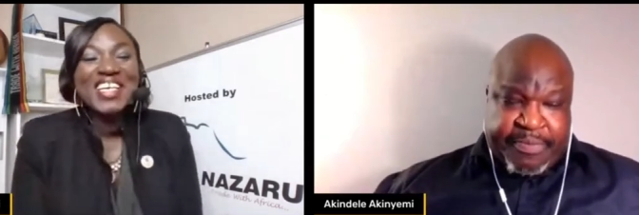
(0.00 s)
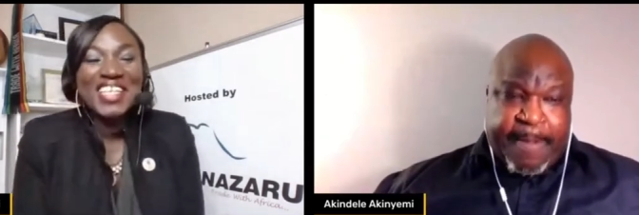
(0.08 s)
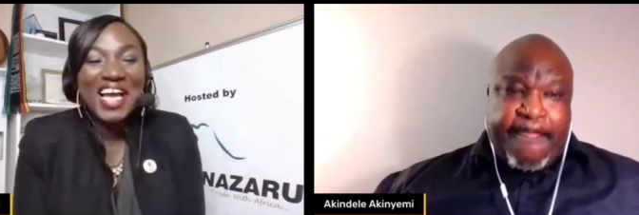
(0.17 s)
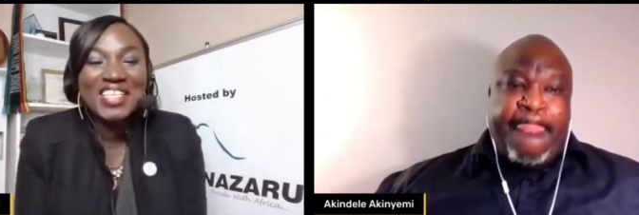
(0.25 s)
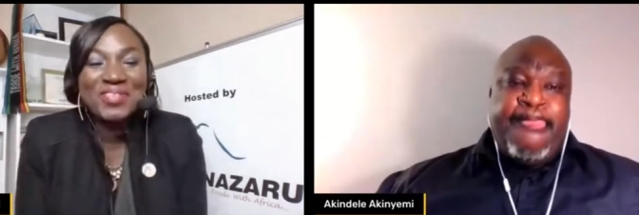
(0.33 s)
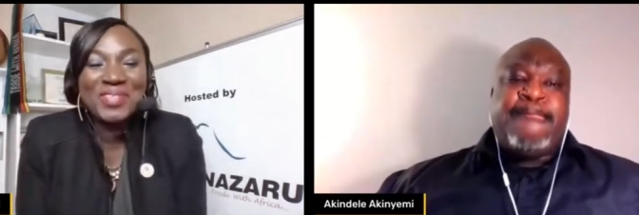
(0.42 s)

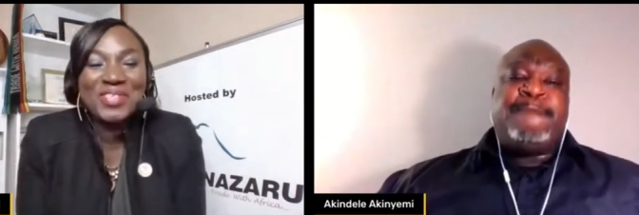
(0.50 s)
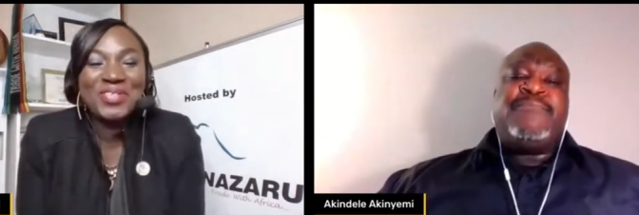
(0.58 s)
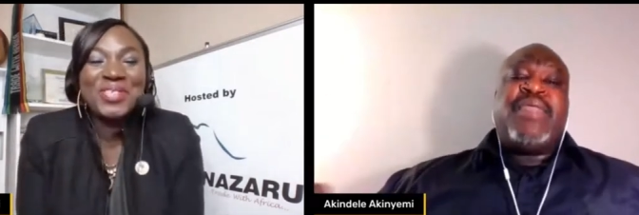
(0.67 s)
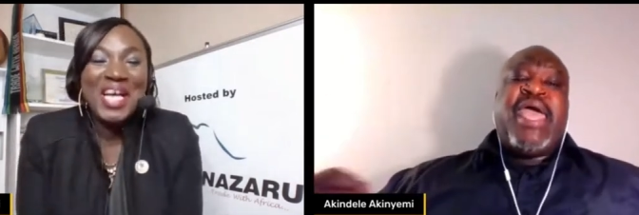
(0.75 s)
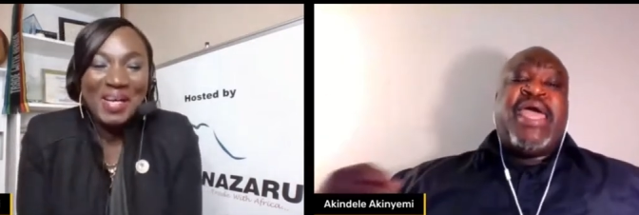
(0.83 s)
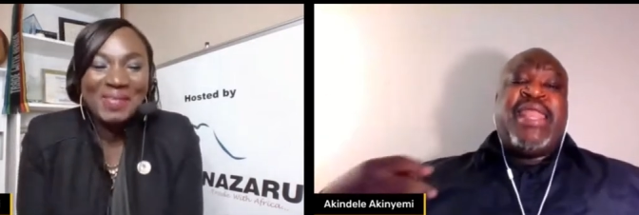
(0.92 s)
Speaker 1: Yes, we
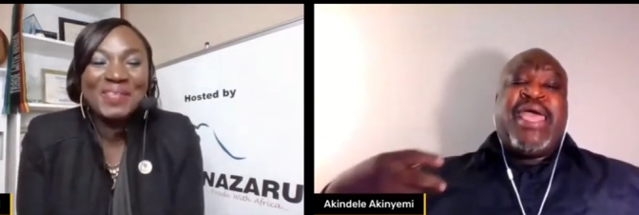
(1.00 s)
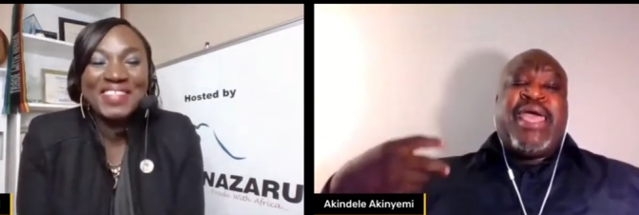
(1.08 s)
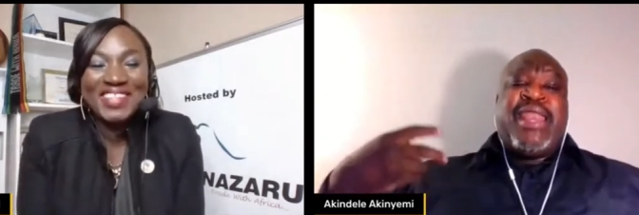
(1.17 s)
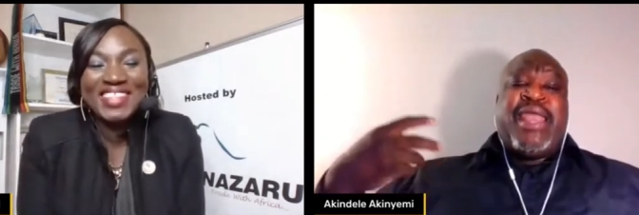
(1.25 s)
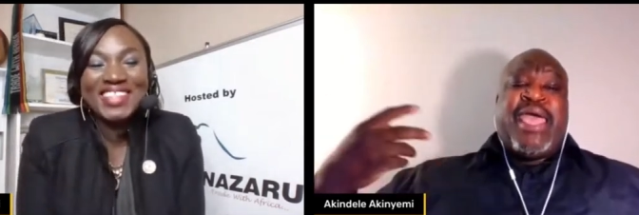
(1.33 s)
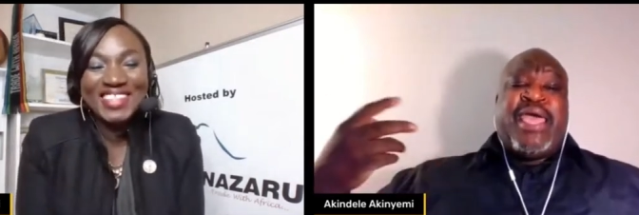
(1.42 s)
do. And
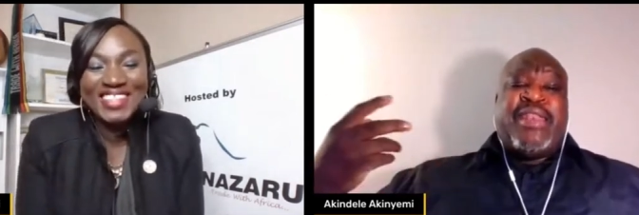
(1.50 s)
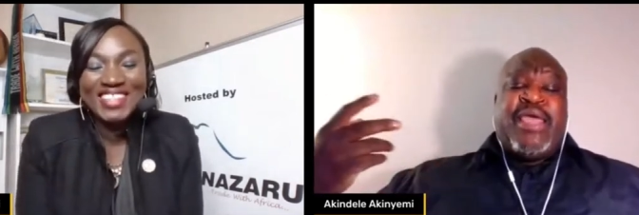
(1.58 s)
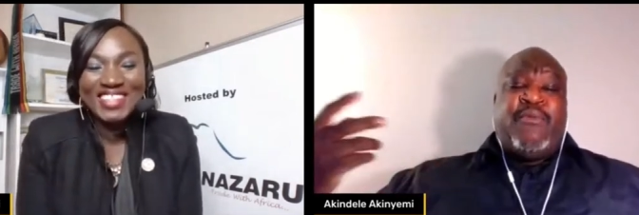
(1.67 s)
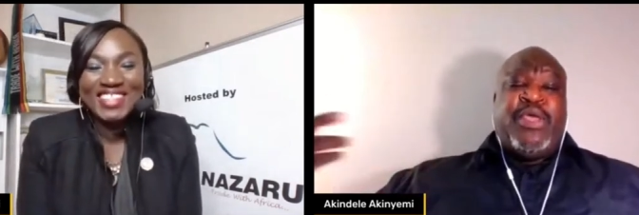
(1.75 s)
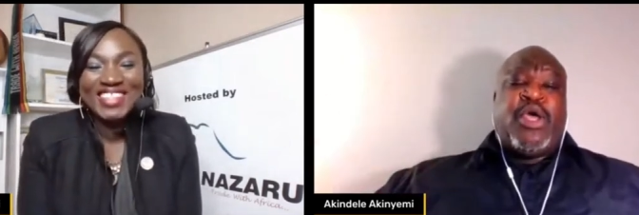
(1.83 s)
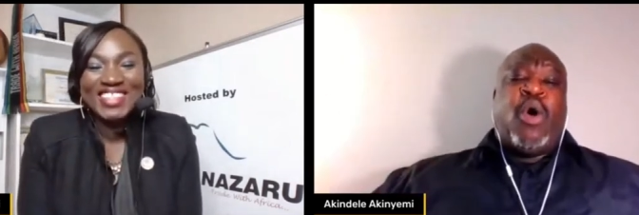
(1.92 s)
and and then
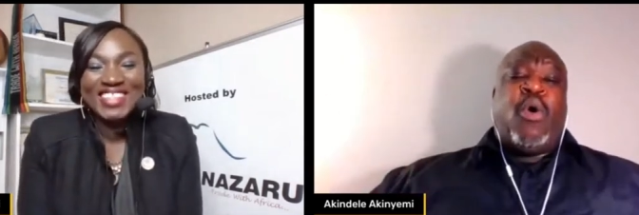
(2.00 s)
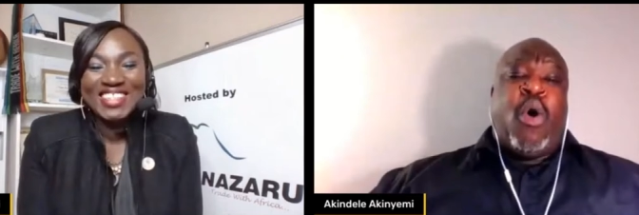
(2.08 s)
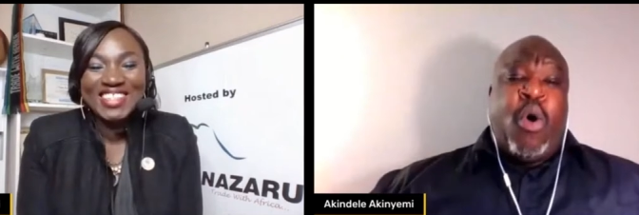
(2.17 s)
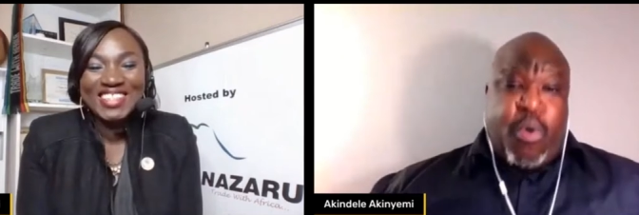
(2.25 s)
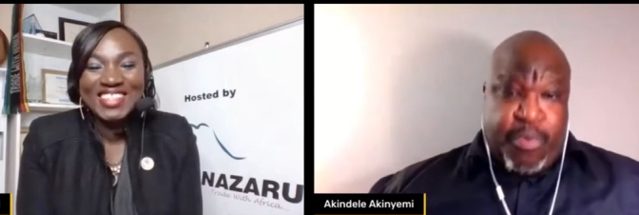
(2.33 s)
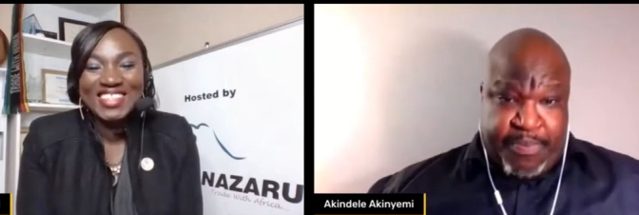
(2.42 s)
we go
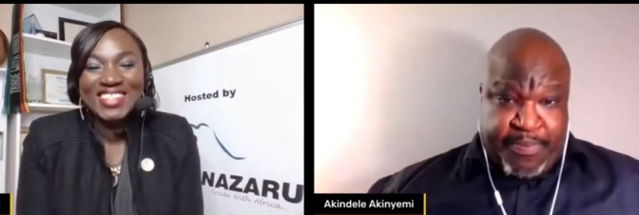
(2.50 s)
home.